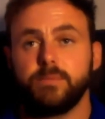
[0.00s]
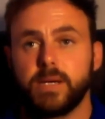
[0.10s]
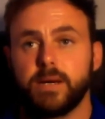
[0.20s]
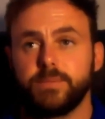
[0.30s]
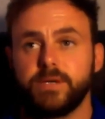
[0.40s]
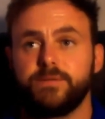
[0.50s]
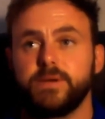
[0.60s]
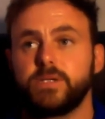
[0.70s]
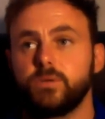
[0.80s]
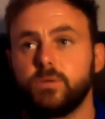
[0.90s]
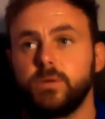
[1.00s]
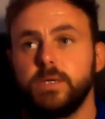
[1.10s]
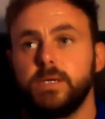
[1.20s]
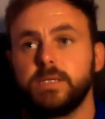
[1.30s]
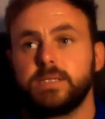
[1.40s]
become different, or
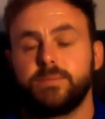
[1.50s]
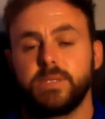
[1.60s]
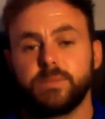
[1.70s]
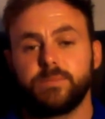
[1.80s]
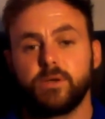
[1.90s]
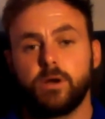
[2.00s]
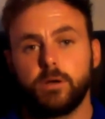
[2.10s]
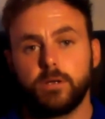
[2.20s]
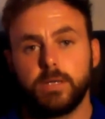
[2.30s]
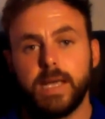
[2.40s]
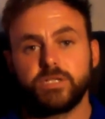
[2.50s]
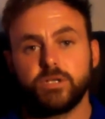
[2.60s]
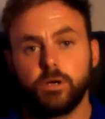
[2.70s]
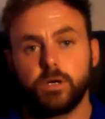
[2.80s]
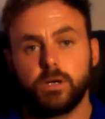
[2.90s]
something's a bit not as
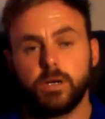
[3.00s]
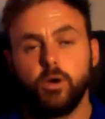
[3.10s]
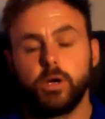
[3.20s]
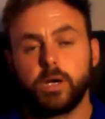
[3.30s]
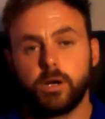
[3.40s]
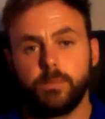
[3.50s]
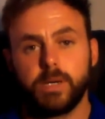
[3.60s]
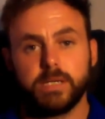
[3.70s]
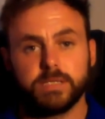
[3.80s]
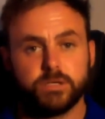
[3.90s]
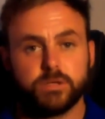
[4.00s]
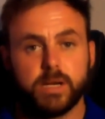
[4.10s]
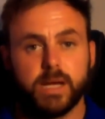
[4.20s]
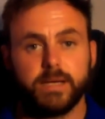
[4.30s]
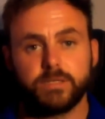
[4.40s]
ergonomic as you'd
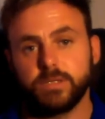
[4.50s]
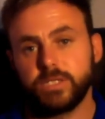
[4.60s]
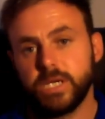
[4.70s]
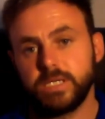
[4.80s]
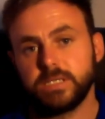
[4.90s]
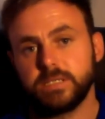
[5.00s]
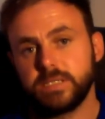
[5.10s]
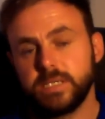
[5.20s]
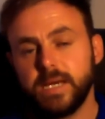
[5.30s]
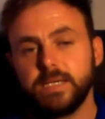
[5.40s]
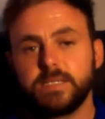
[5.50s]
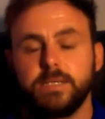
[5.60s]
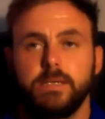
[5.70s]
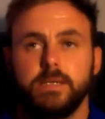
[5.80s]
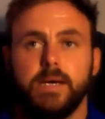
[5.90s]
like, so it changes in size.